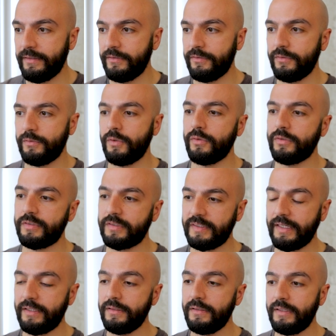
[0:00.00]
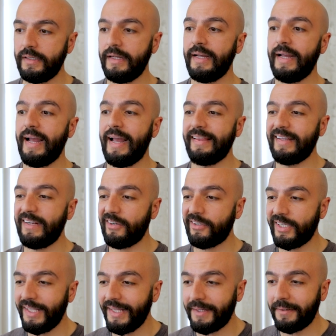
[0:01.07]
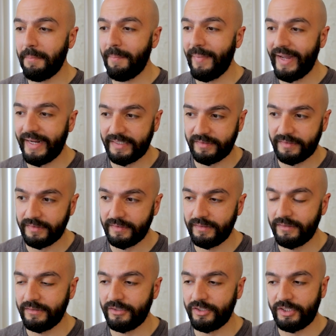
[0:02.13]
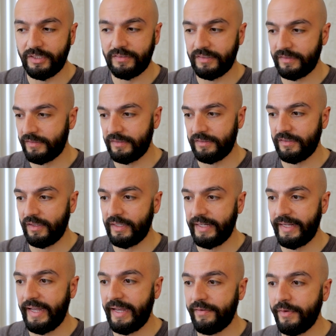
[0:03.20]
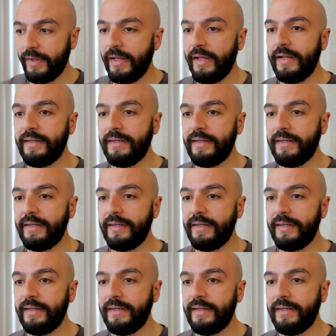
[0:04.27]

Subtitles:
So we'll go to sell, and then I'll click max just because it's all I have.